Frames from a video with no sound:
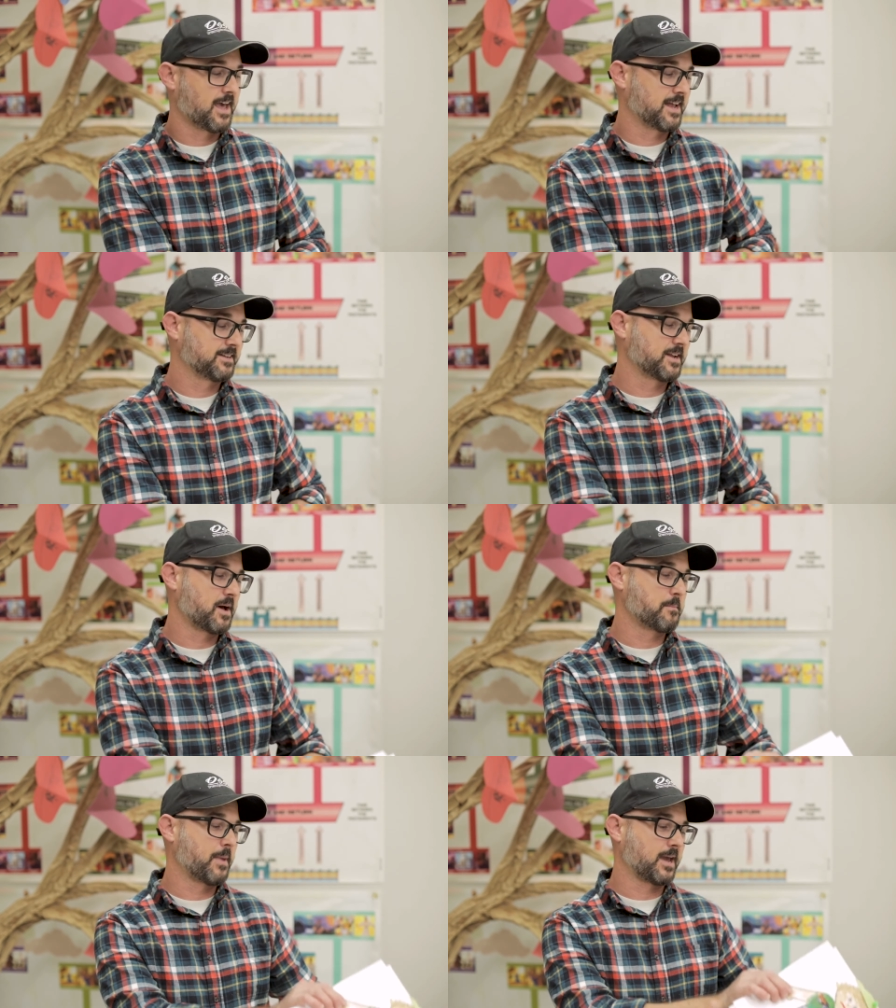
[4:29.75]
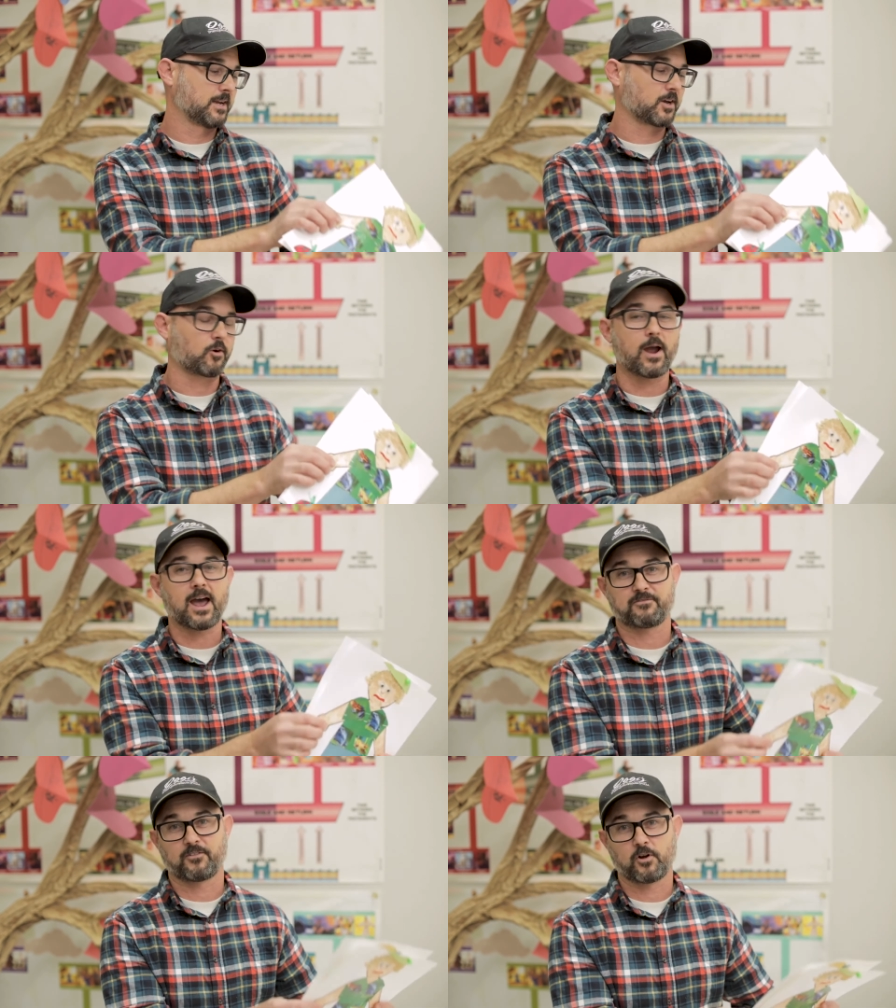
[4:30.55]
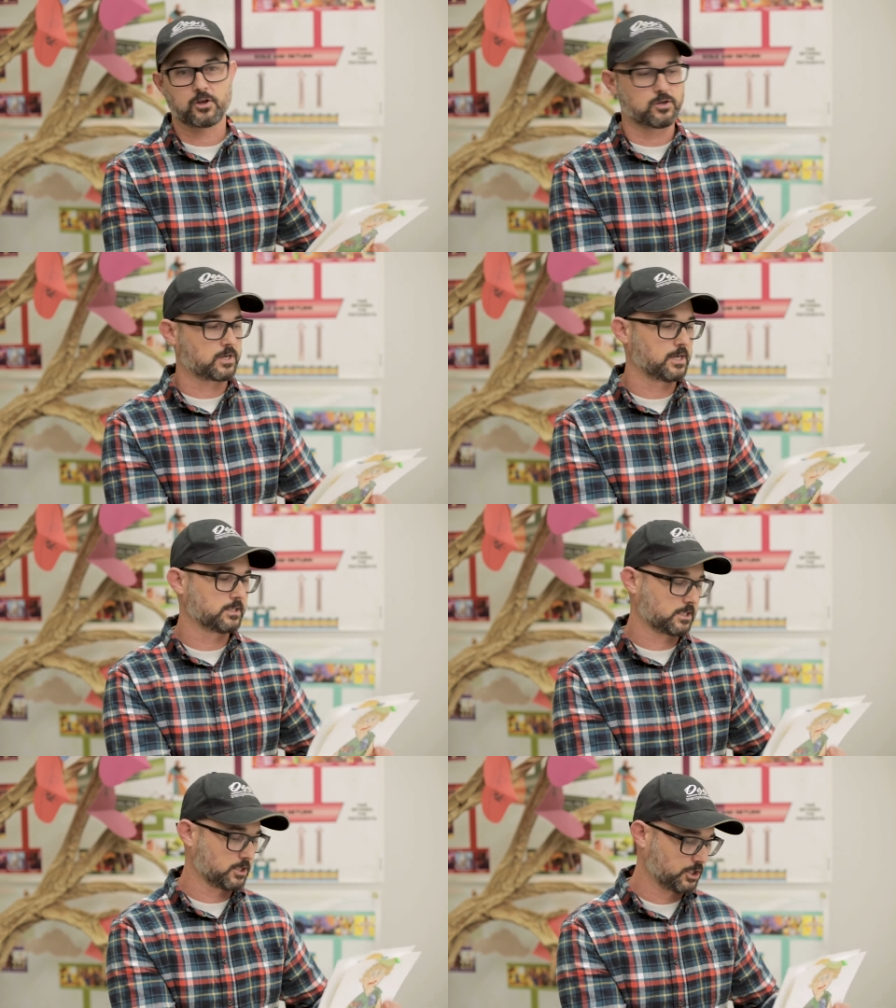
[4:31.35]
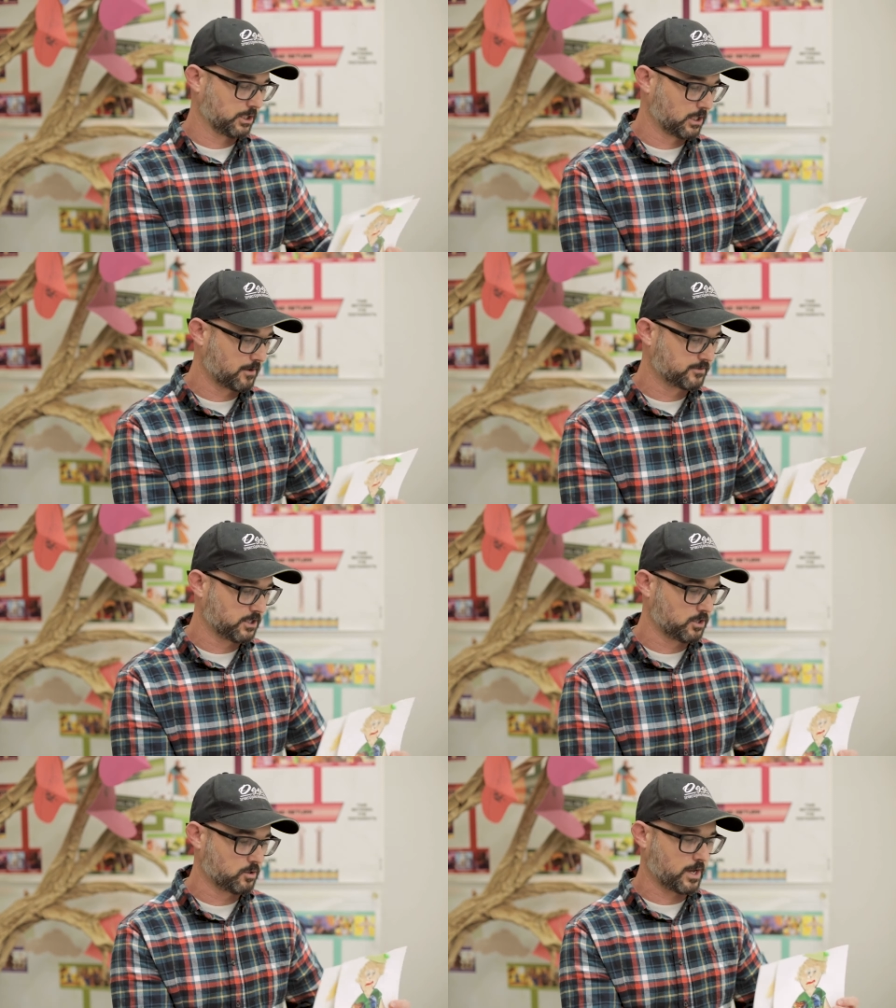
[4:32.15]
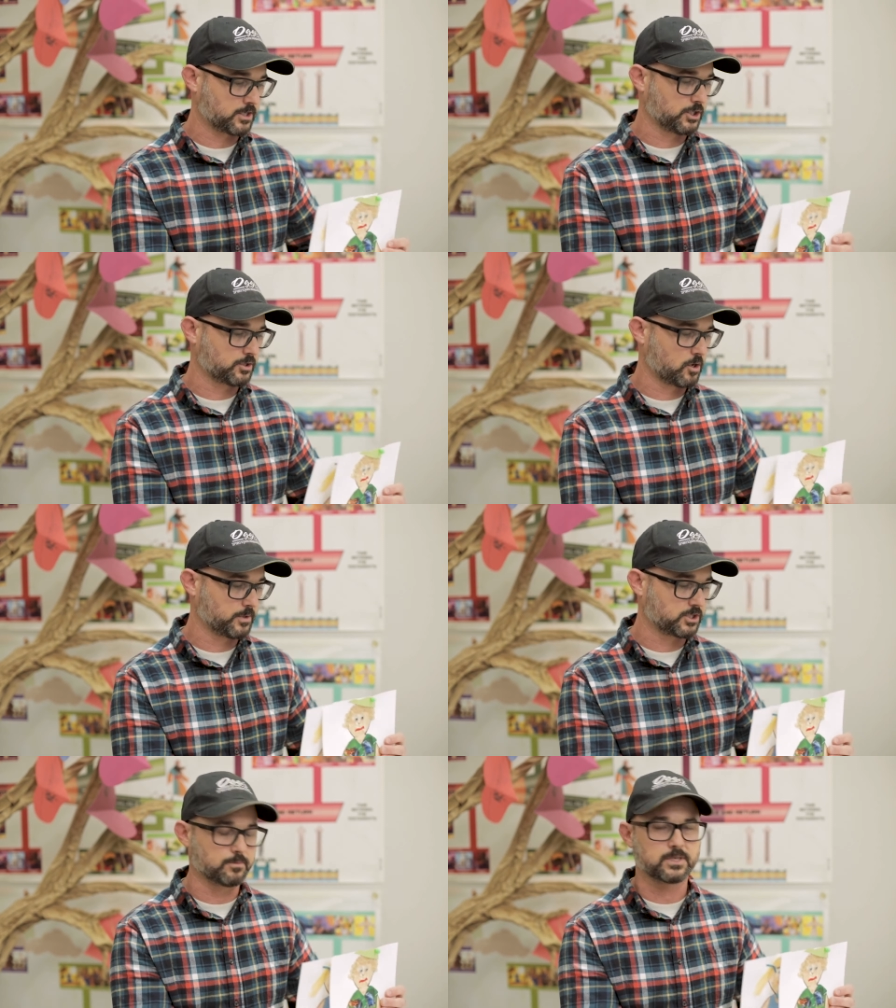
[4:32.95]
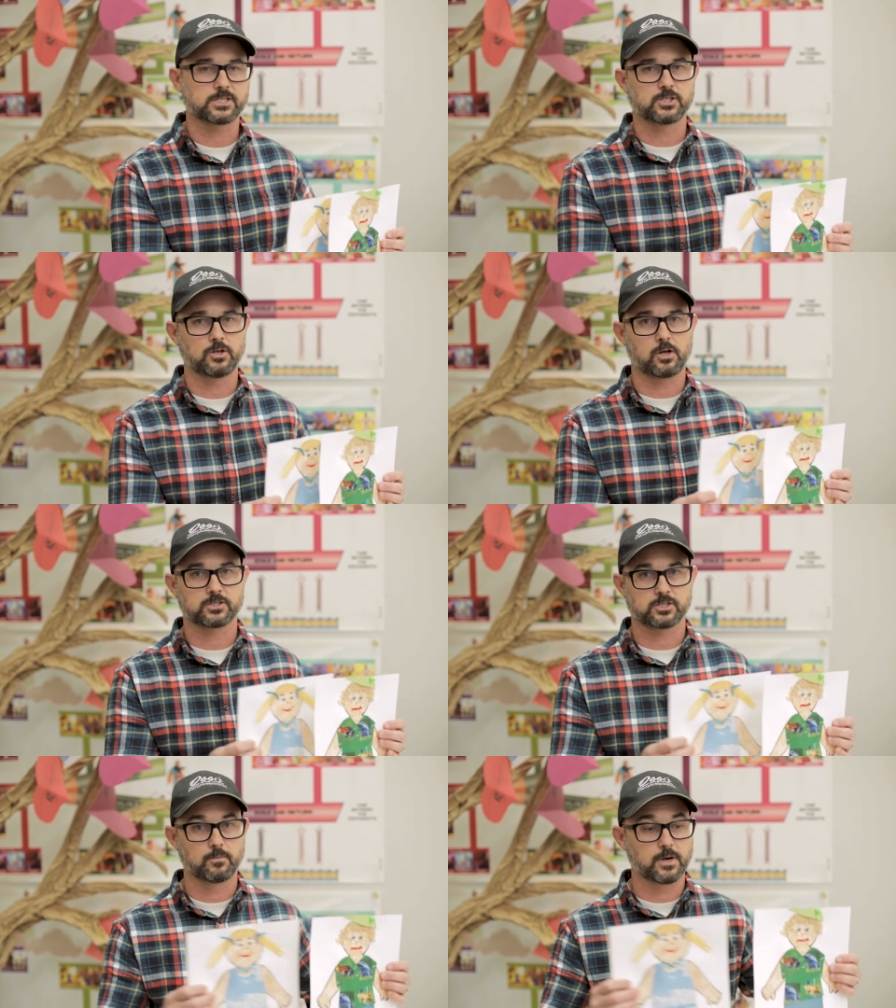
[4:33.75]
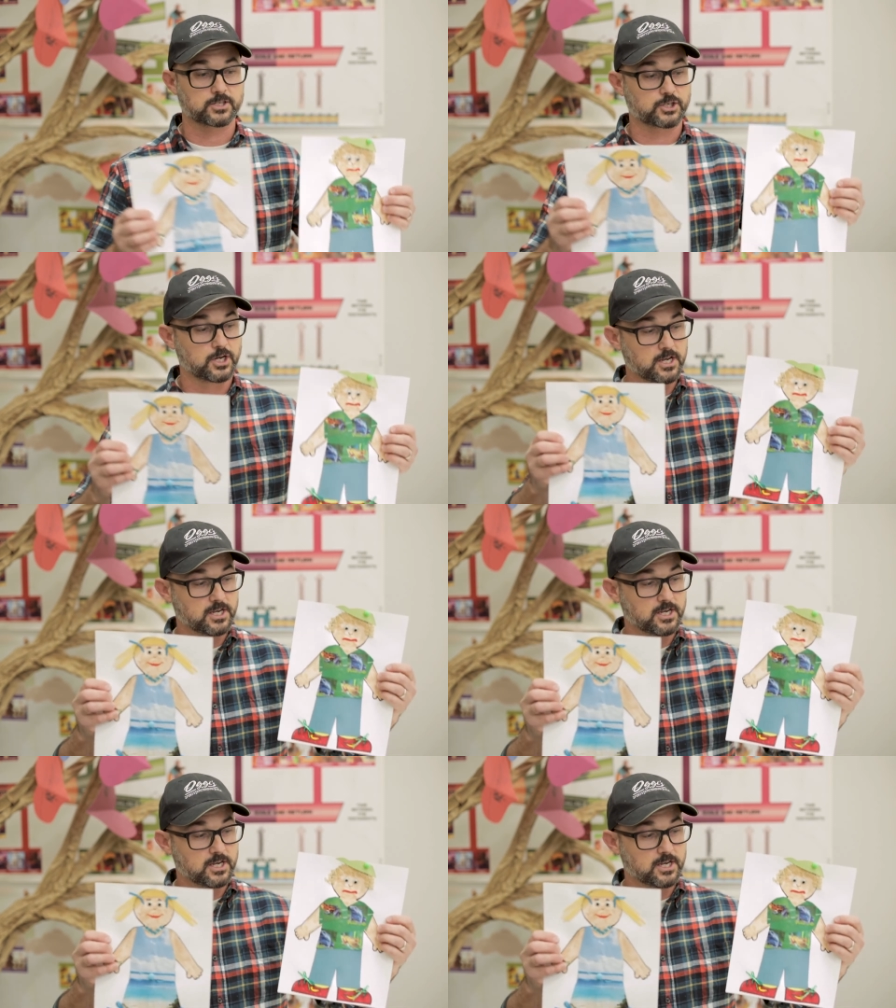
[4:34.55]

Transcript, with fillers: ended up making a craft for all you kids because she loves you and she told me she misses you all so much.